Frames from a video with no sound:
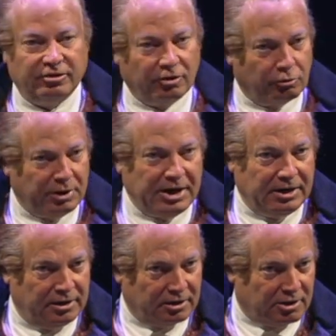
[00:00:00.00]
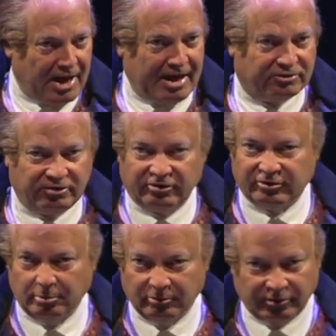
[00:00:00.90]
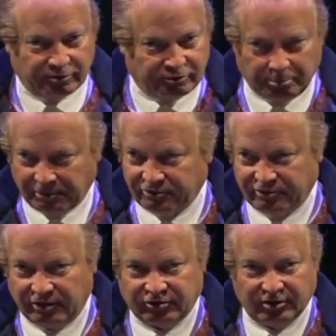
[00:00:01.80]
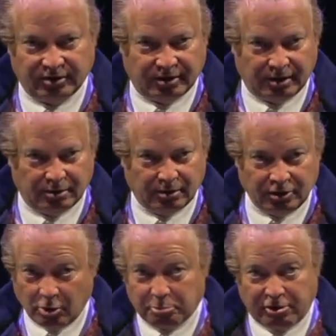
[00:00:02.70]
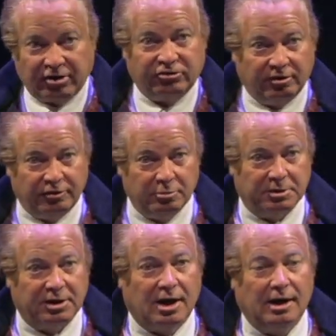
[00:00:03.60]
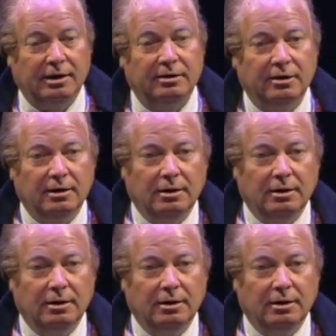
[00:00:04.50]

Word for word: and greed and class systems and superstition and the oppression of humankind.